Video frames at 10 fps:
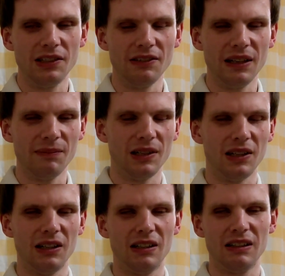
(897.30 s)
Most of
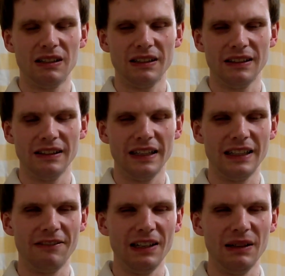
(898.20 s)
them
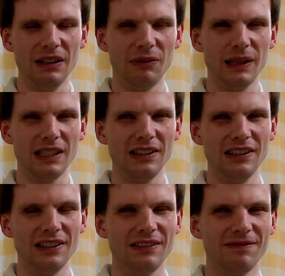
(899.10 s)
they're definitely a lot
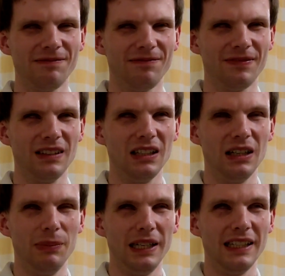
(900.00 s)
better than
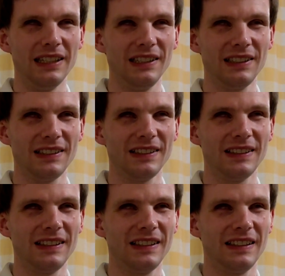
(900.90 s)
a
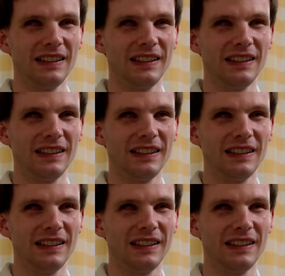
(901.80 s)
beginner,